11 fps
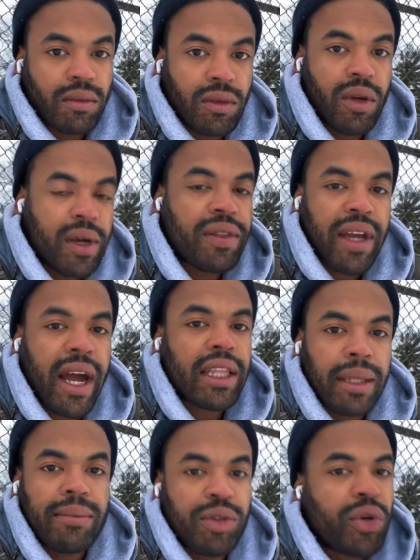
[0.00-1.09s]
They got
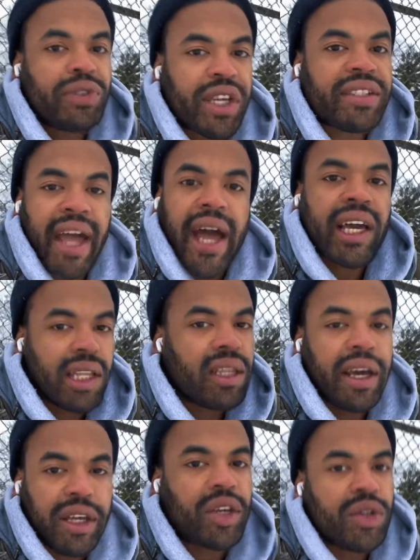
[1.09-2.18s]
them dudes that's acting
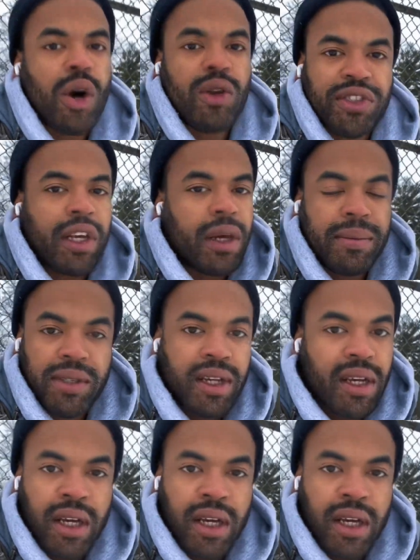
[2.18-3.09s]
like, simps.